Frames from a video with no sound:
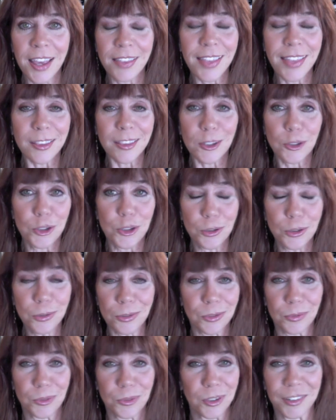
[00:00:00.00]
that the
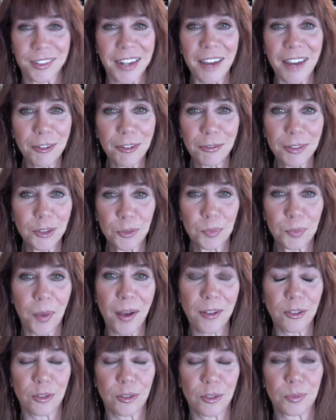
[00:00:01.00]
Jews were never
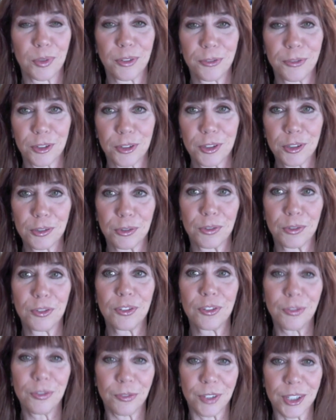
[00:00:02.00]
responsible for the
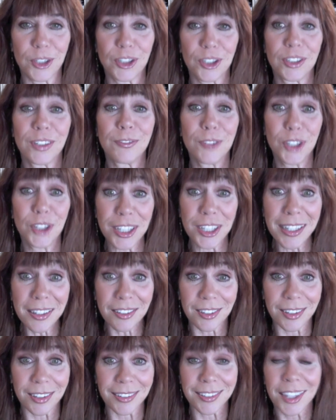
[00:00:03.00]
crucifixion of
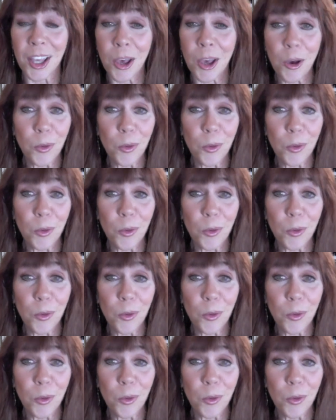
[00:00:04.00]
Jesus,